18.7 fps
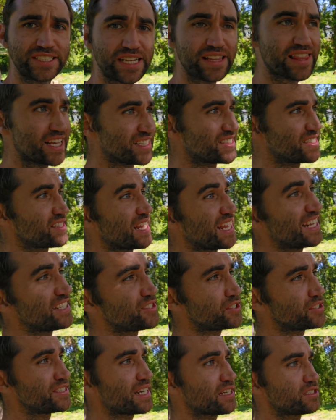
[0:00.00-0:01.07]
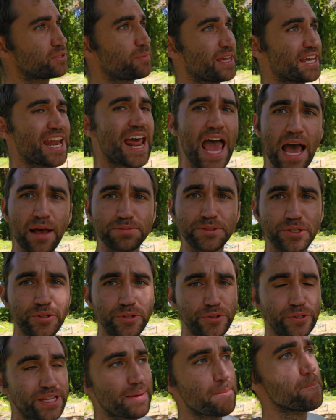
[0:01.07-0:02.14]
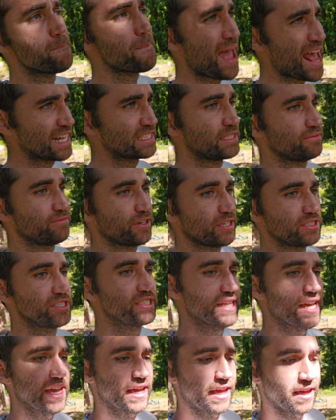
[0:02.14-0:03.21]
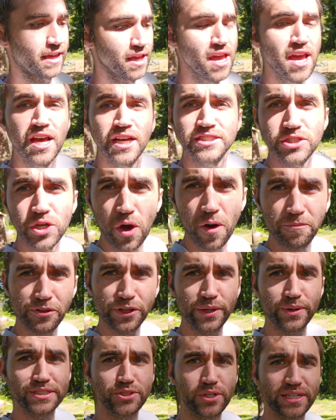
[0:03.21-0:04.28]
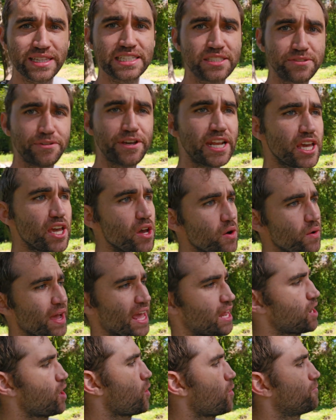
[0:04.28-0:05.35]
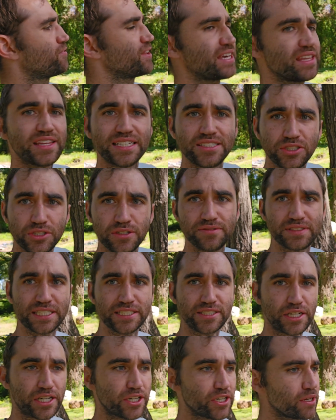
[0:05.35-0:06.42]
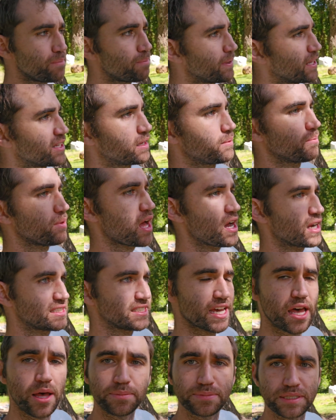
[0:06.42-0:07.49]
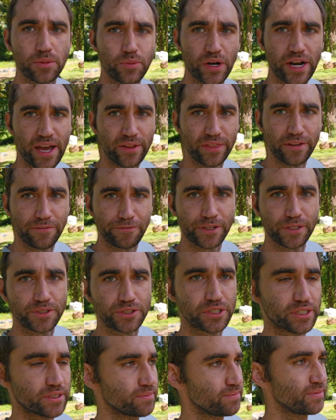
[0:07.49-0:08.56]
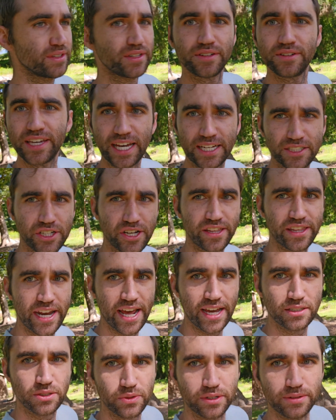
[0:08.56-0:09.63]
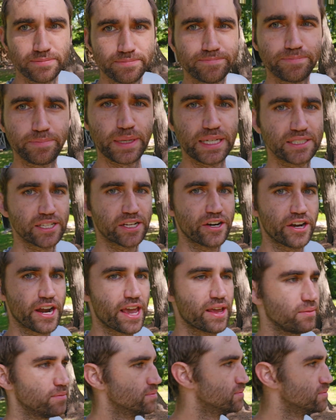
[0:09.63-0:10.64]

to this, it turned out to be an absolutely massive undertaking. So hopefully you enjoyed this video, and hopefully this serves as a good building block to help someone out in the future. Catch you on the next one. Peace, Internet.